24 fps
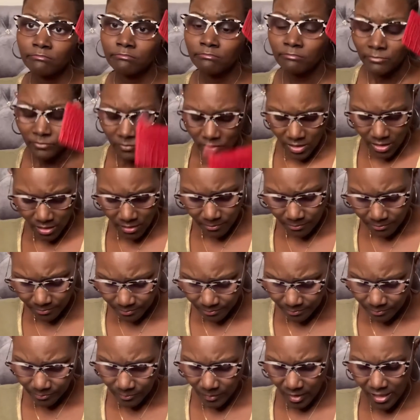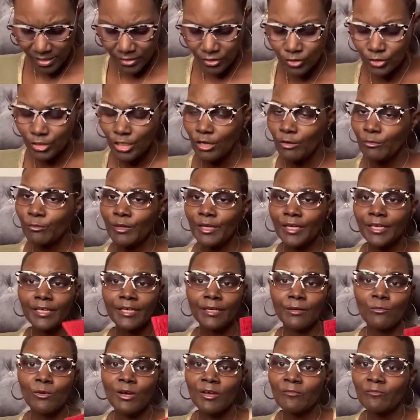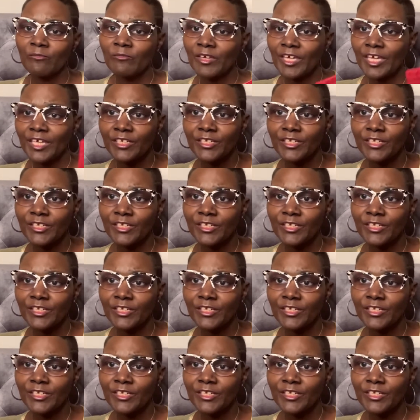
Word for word: Yeah. Uh, you know what? Wasn't fan